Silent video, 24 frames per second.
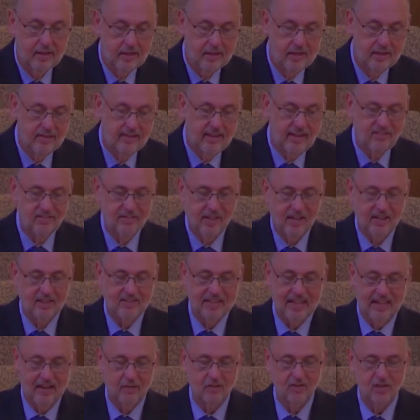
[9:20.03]
That's not a
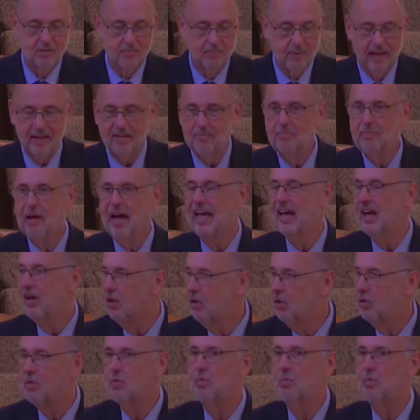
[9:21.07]
tale spun by old